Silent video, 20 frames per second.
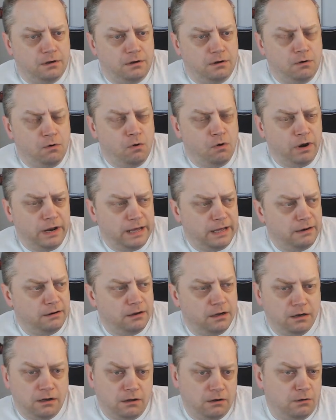all in,
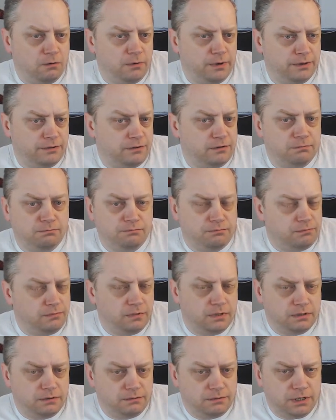along with
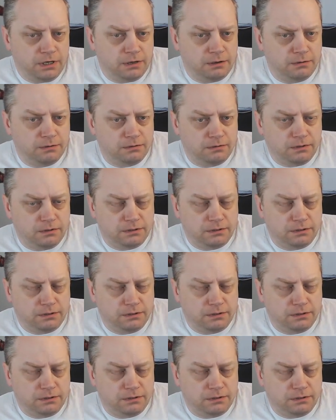you know